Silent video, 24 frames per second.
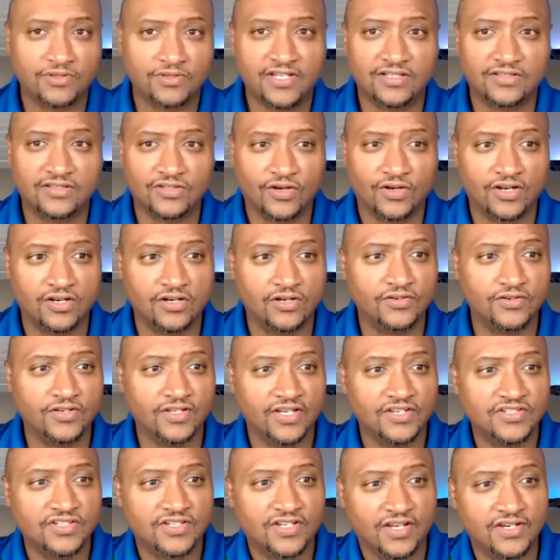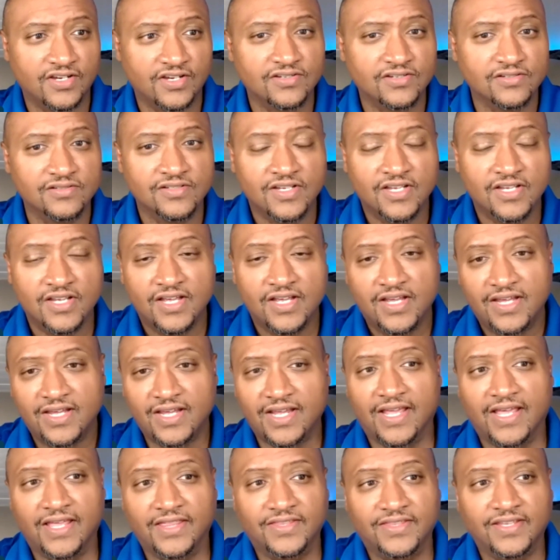link, throw it on the education.
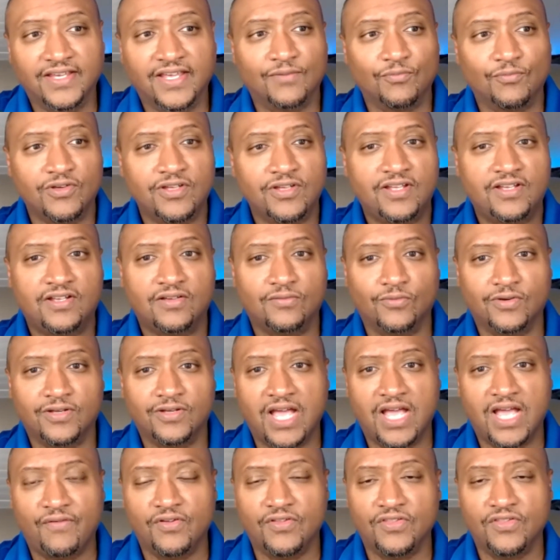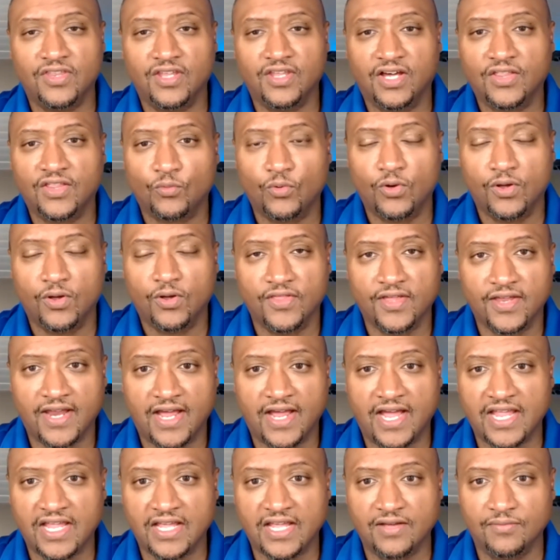And then we have another one that
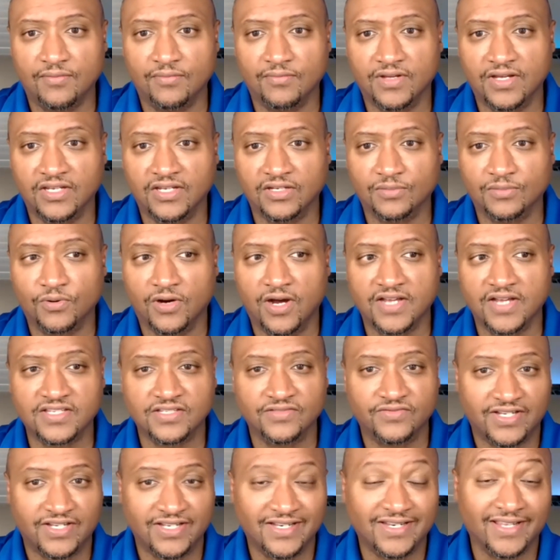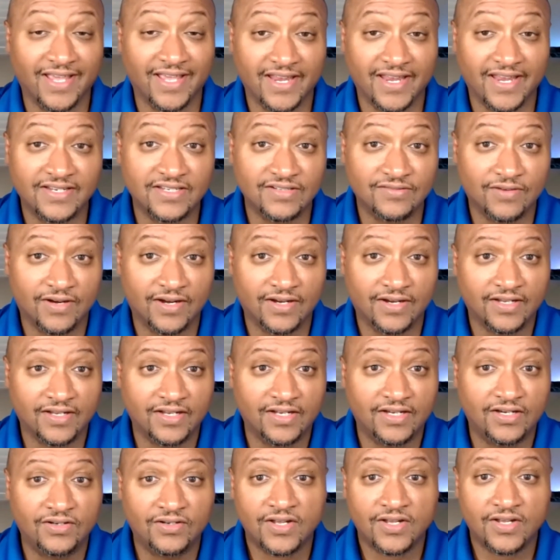I am in the process of getting edited right
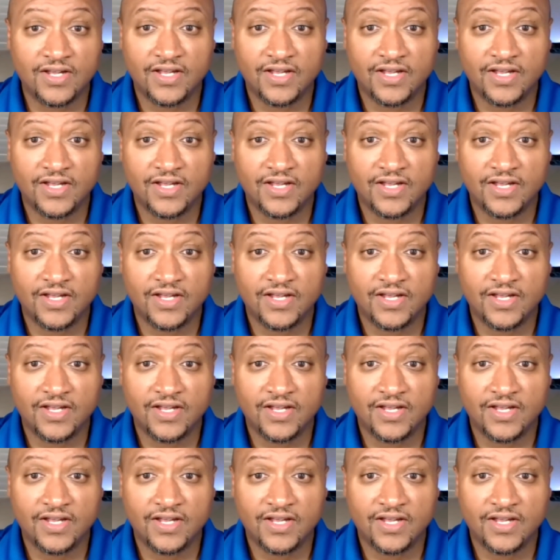now,